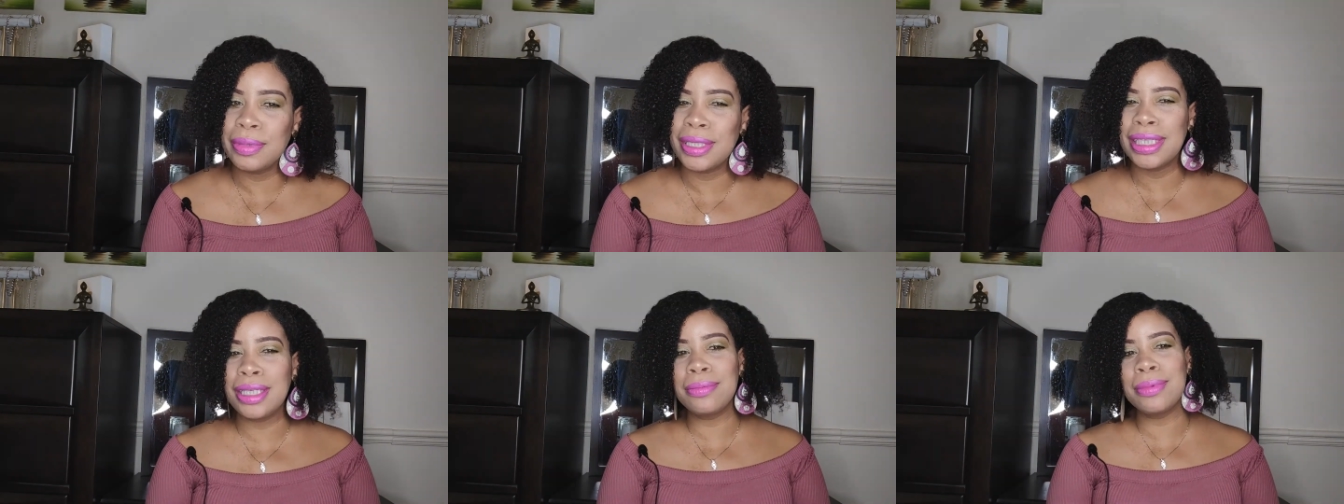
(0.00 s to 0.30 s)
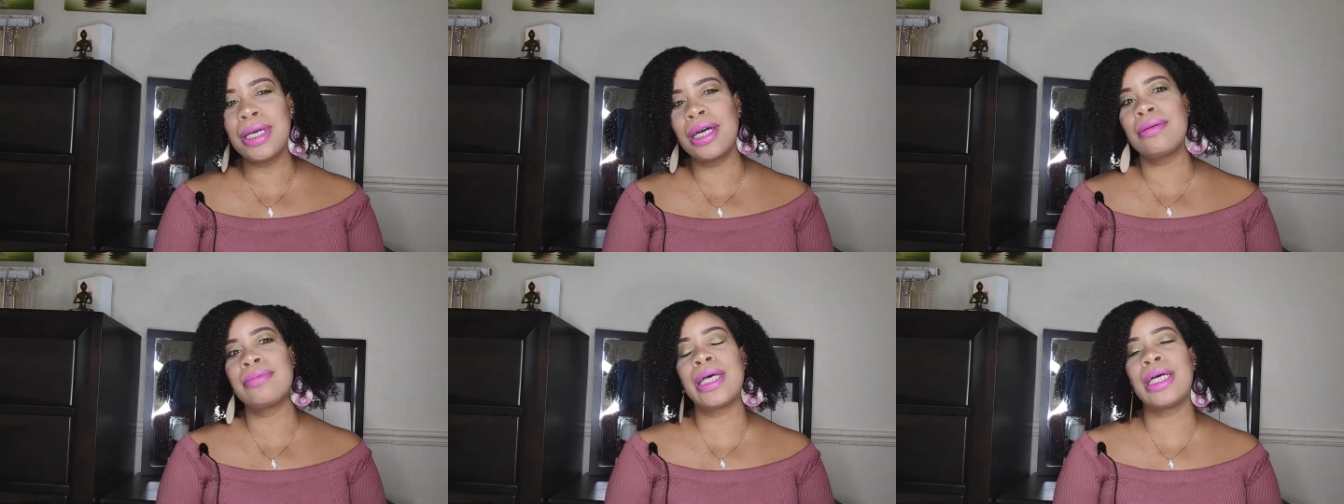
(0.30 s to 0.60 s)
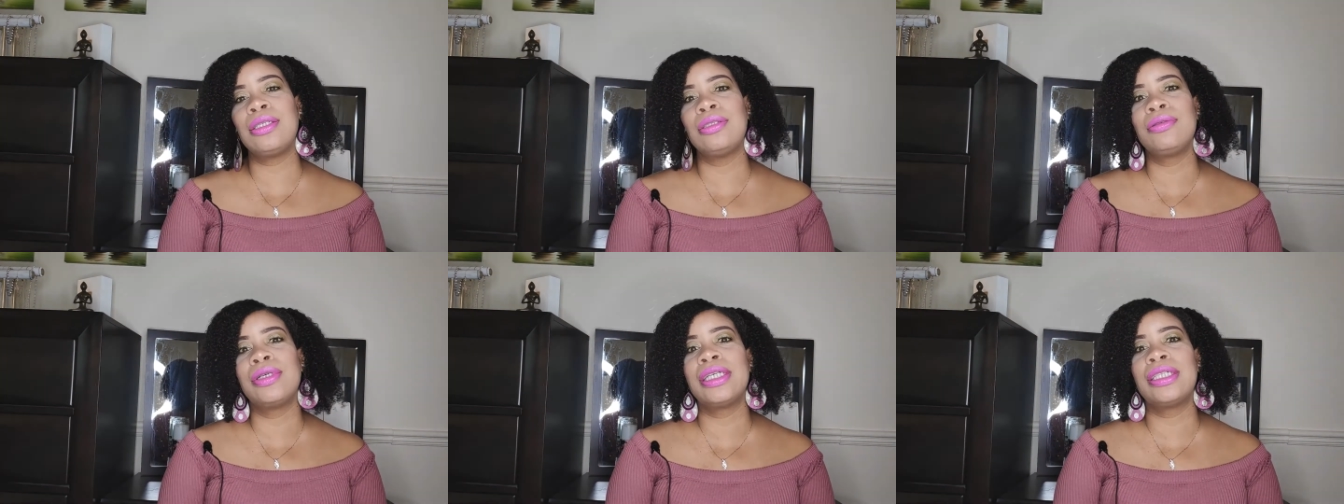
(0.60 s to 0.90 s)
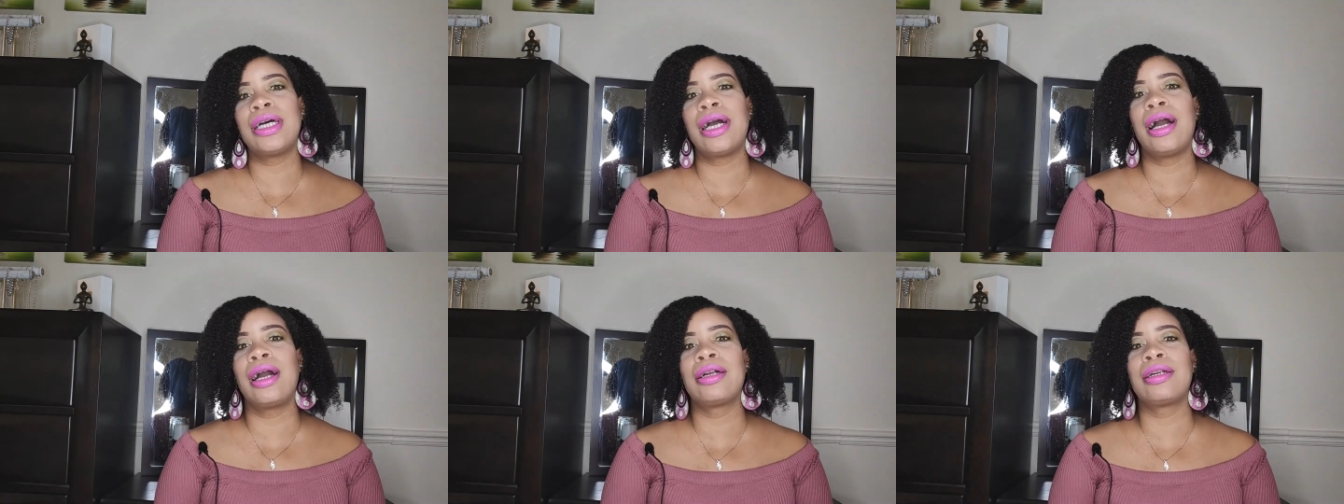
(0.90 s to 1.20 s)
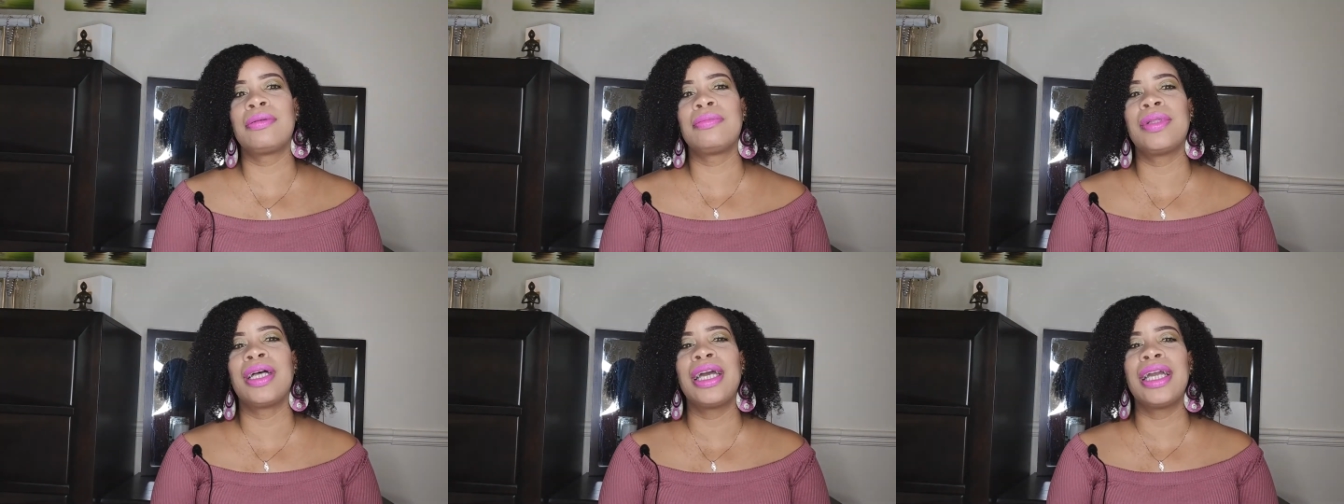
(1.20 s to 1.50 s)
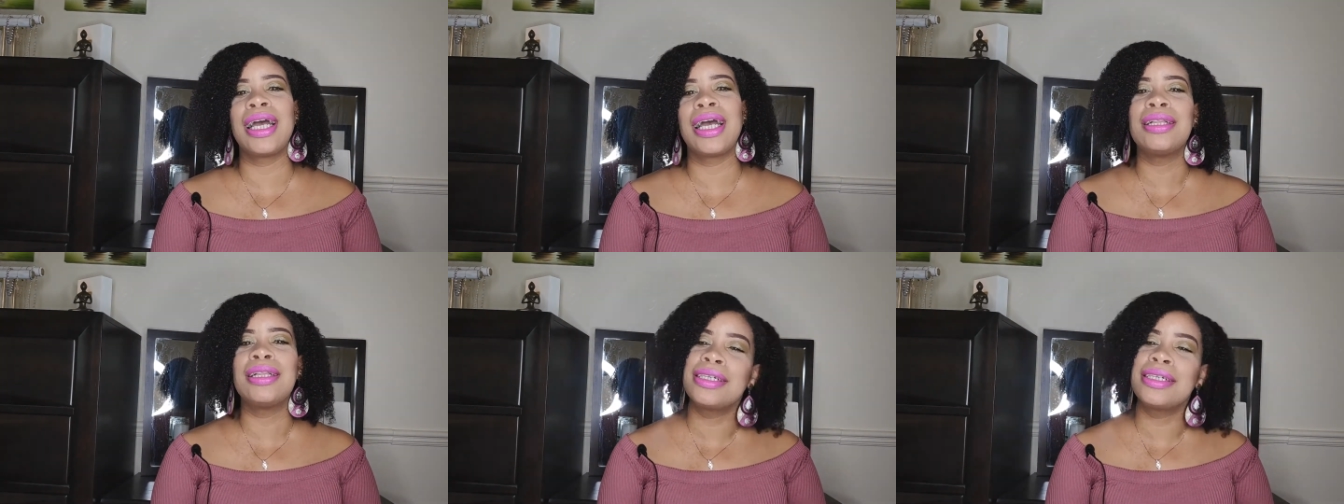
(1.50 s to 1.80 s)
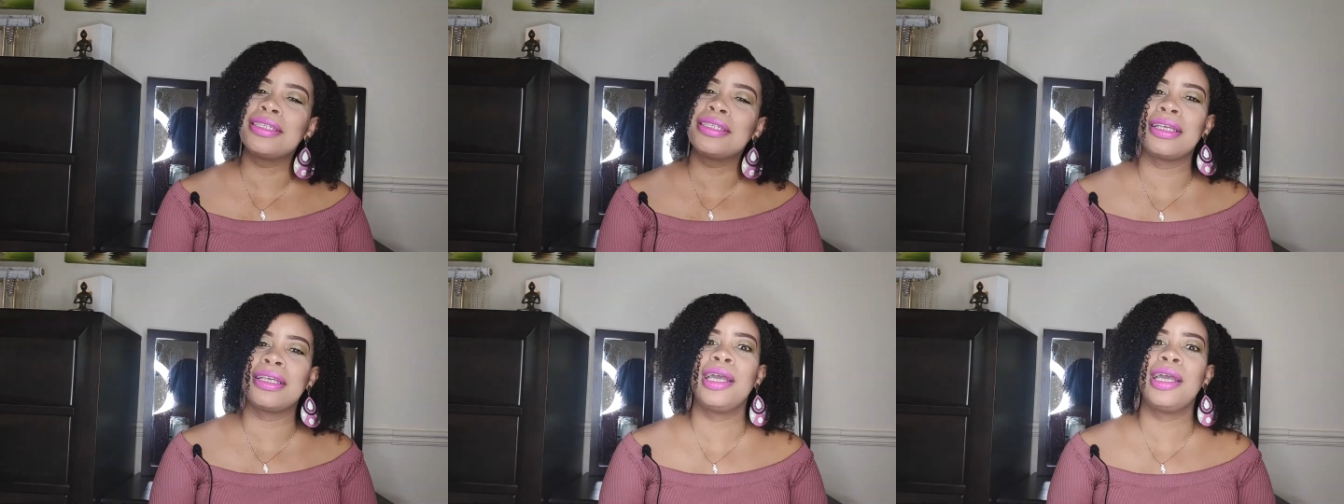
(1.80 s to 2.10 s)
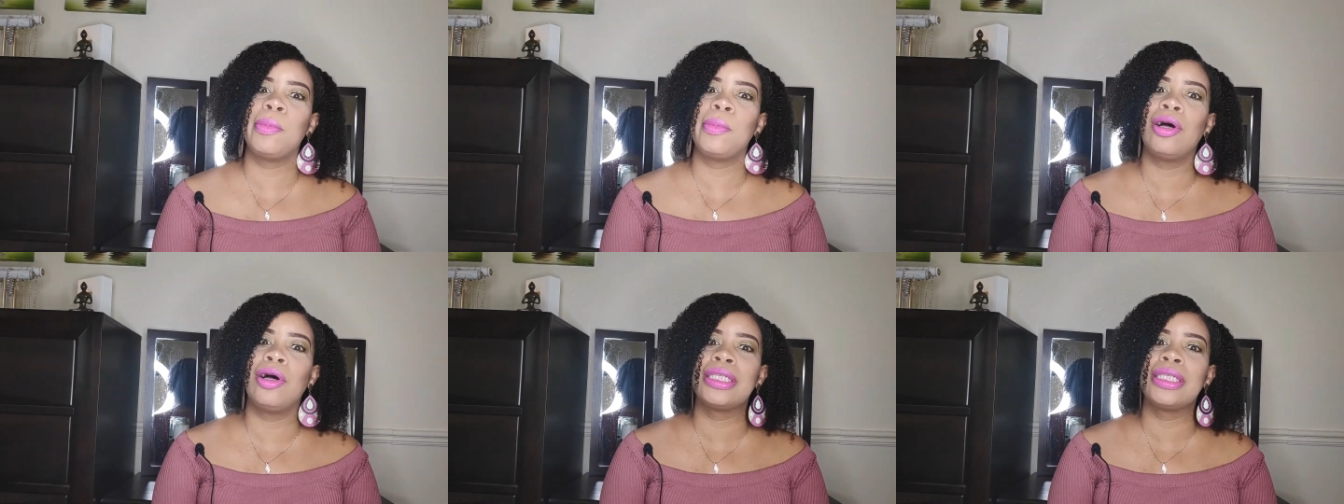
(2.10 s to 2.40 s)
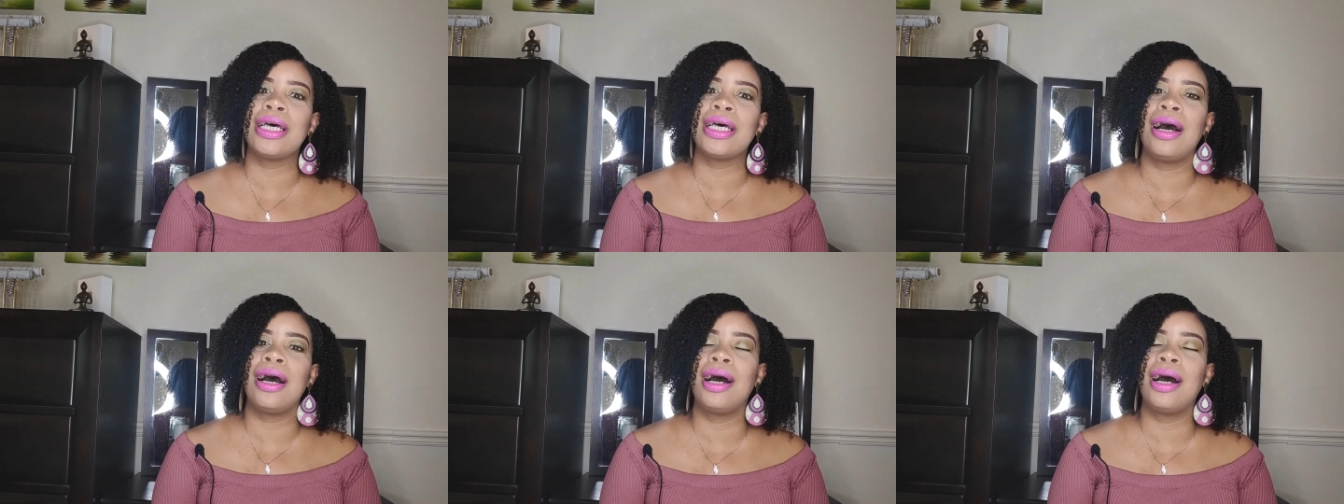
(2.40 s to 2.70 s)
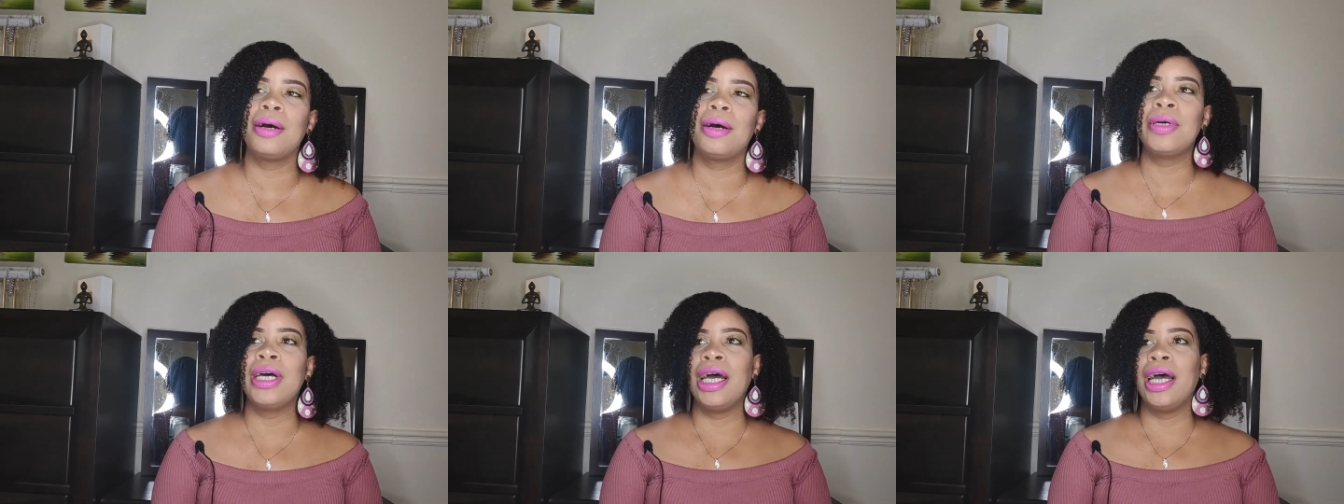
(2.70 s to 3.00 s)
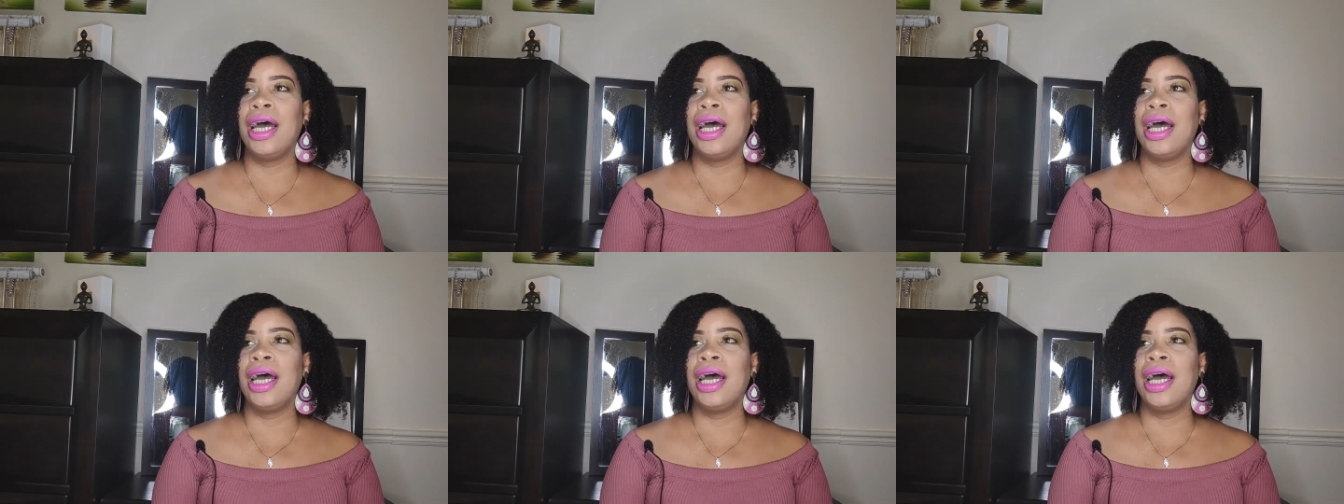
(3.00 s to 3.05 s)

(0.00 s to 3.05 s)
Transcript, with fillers: Sometimes I do get tired. I'm like, I look the same all the time.